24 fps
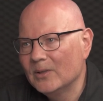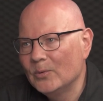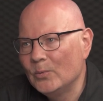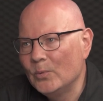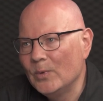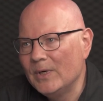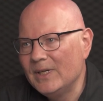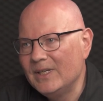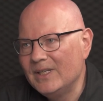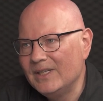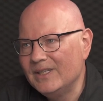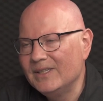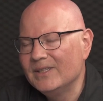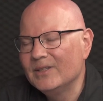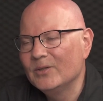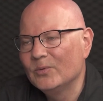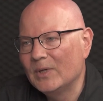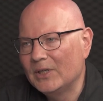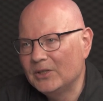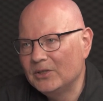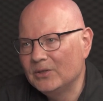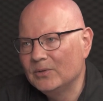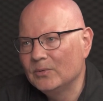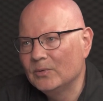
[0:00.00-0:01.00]
within the
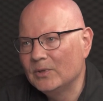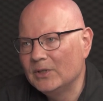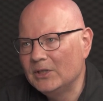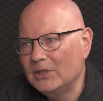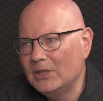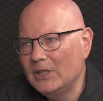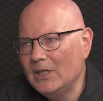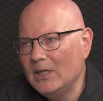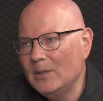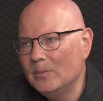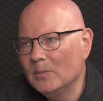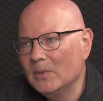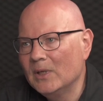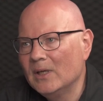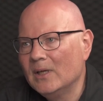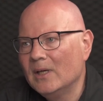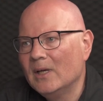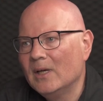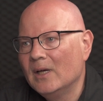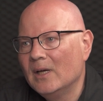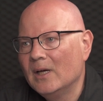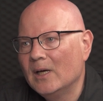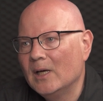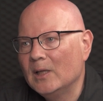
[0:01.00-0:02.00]
Russian regime
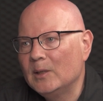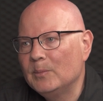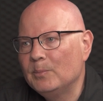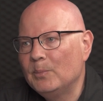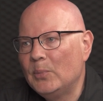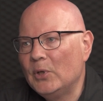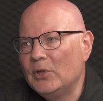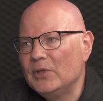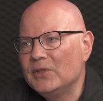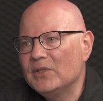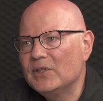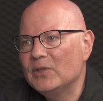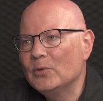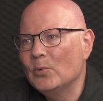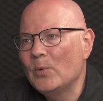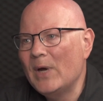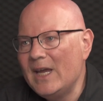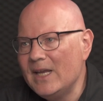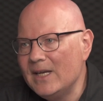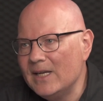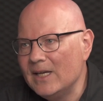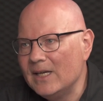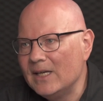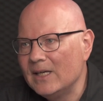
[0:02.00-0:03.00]
at
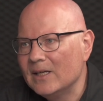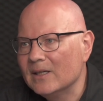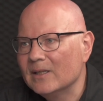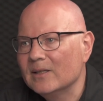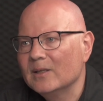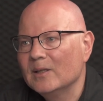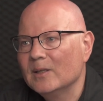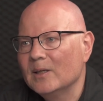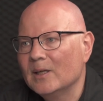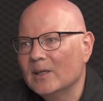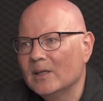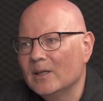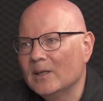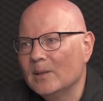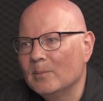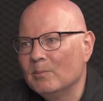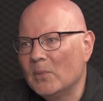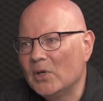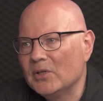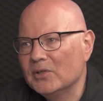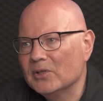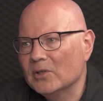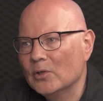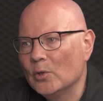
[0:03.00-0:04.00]
persuading
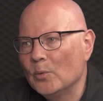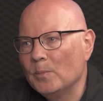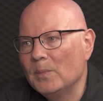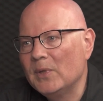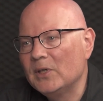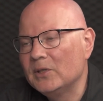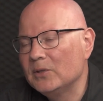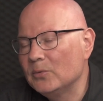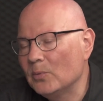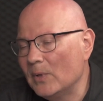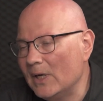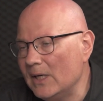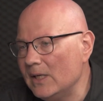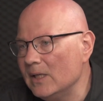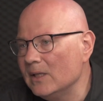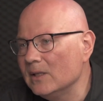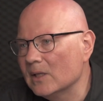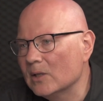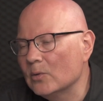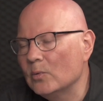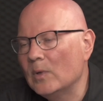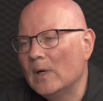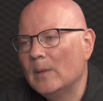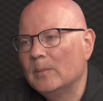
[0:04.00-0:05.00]
Moscow, persuading
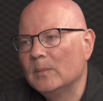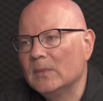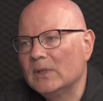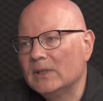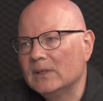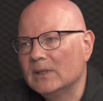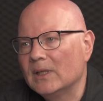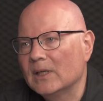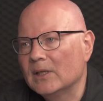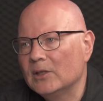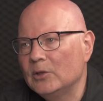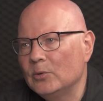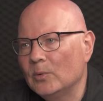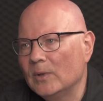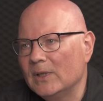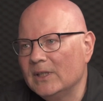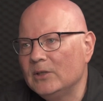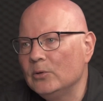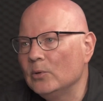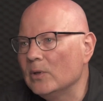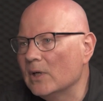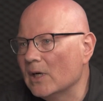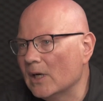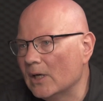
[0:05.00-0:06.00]
the Kremlin actually
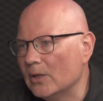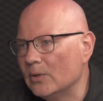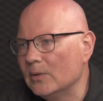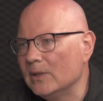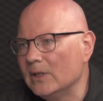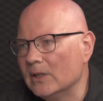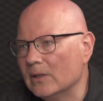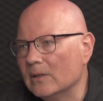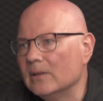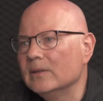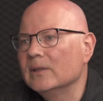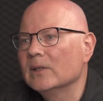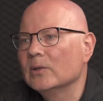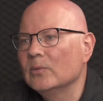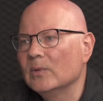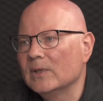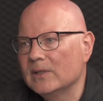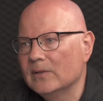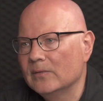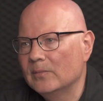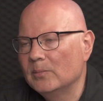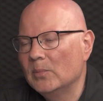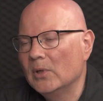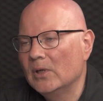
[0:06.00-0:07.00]
to carry on
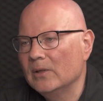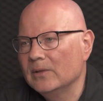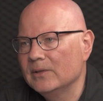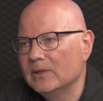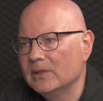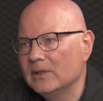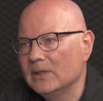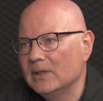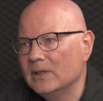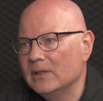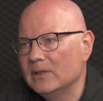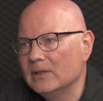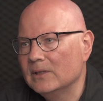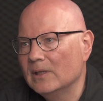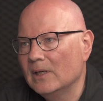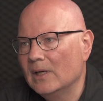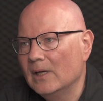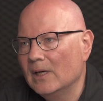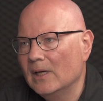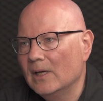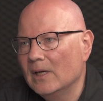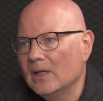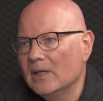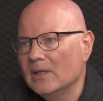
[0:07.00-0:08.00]
aggressive policies.
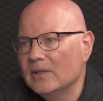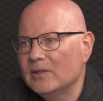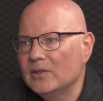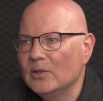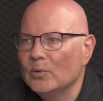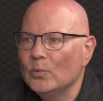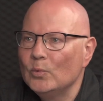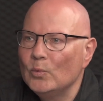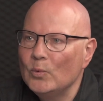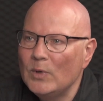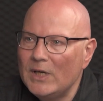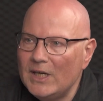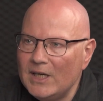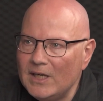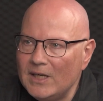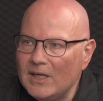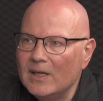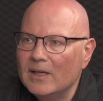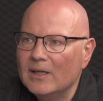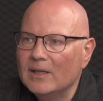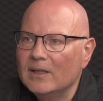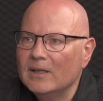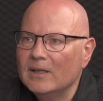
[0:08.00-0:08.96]
So we